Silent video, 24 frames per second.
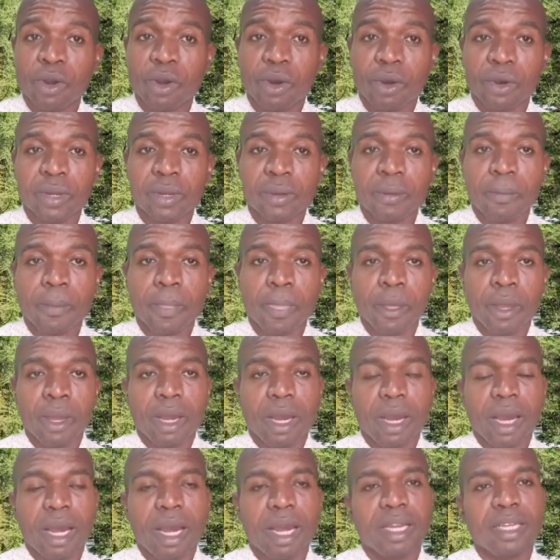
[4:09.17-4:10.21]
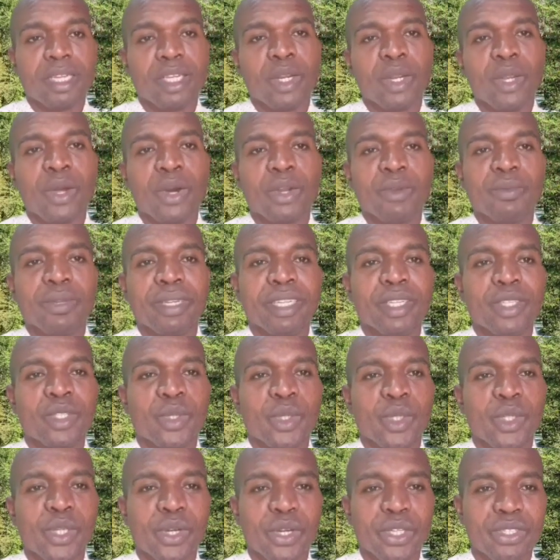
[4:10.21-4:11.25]
God, and the Lord begin
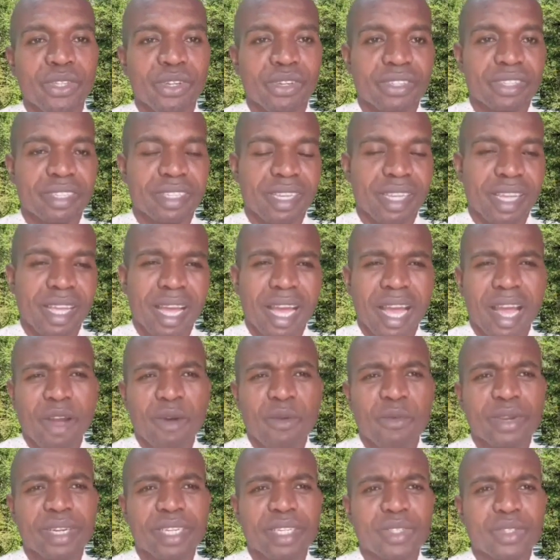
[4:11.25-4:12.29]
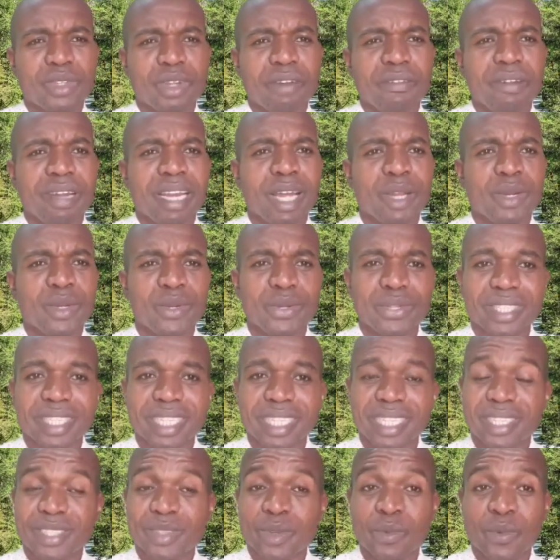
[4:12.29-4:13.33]
to judge us, and we discover that those
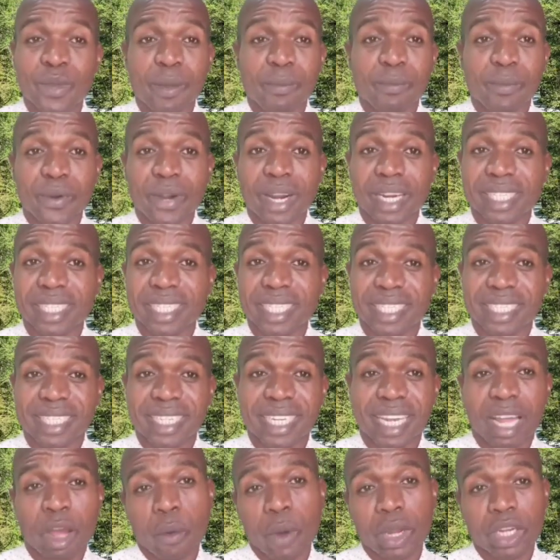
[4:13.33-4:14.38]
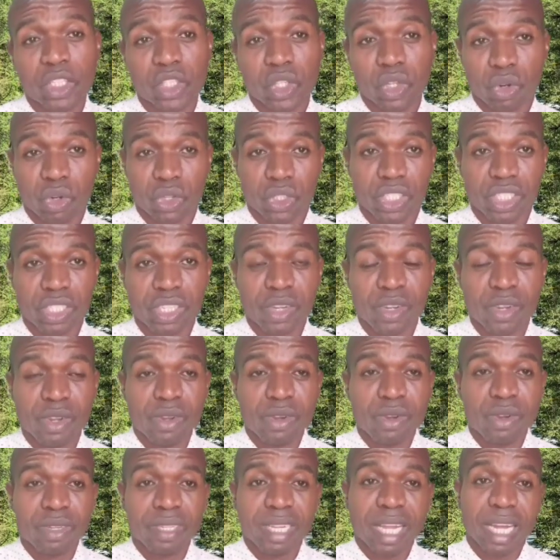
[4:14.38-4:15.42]
things we practice in our church,
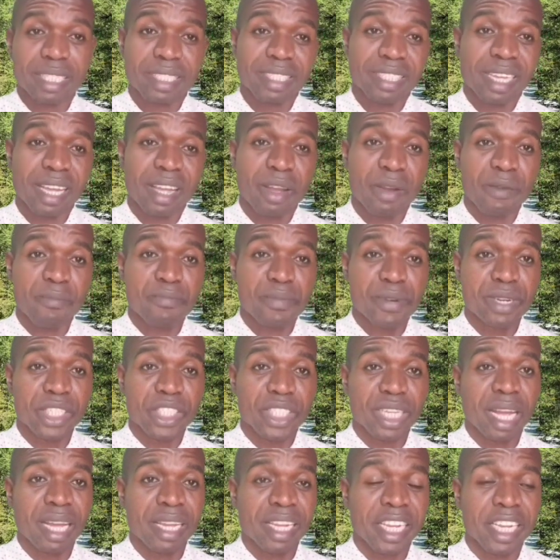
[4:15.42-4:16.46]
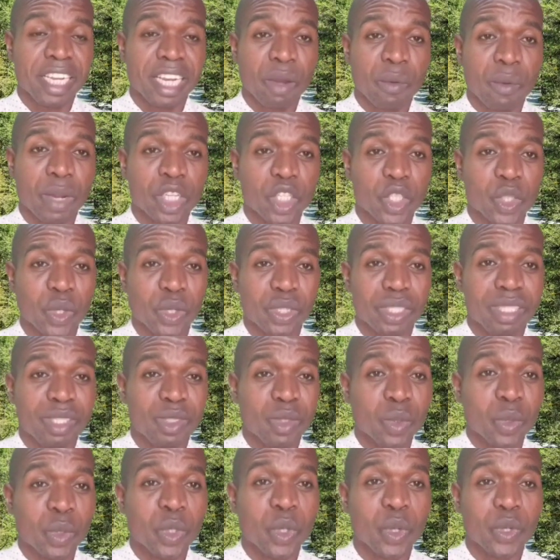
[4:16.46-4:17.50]
that preacher in our church
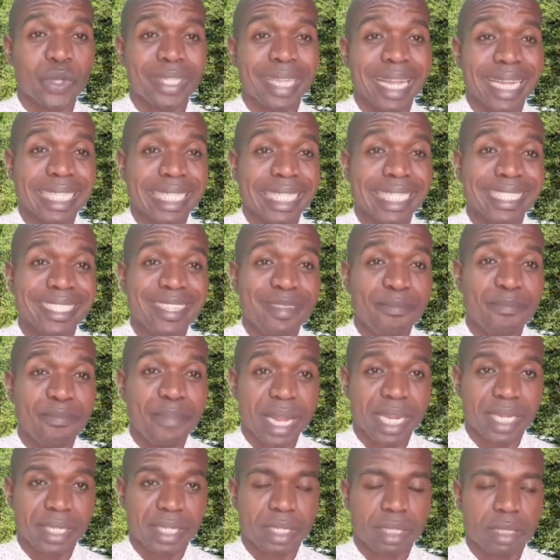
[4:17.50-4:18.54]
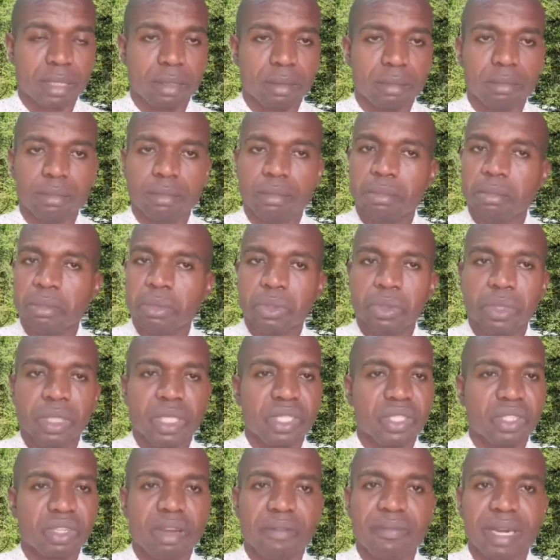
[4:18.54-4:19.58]
told us that is the best, we
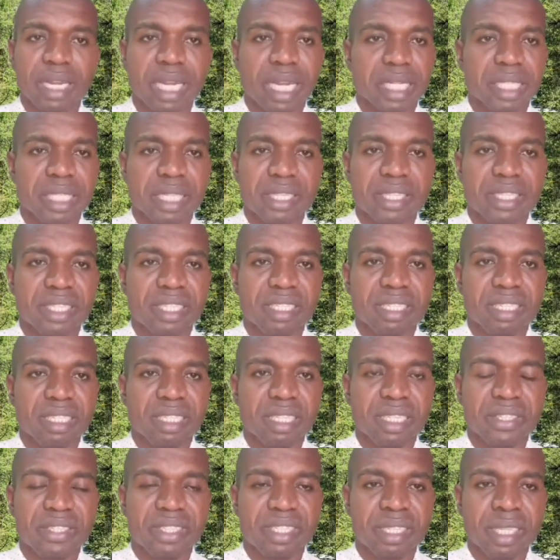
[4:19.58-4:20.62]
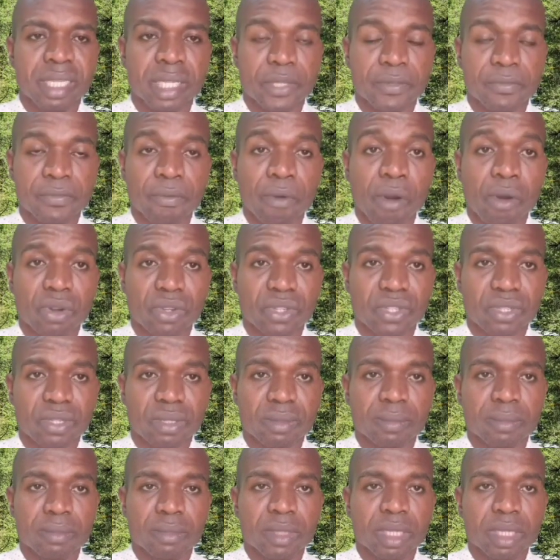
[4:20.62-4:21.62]
discover that is false.